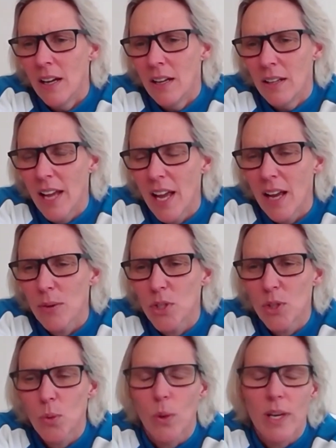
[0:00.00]
it was
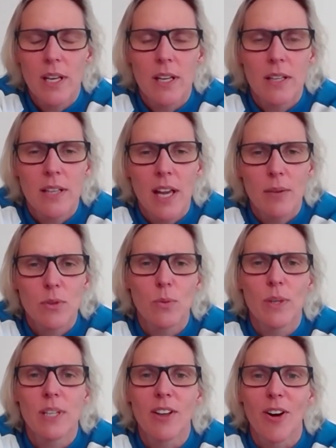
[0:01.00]
just weird. Yeah, it was a
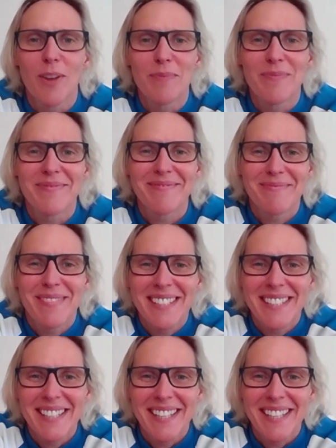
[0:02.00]
weird time. But,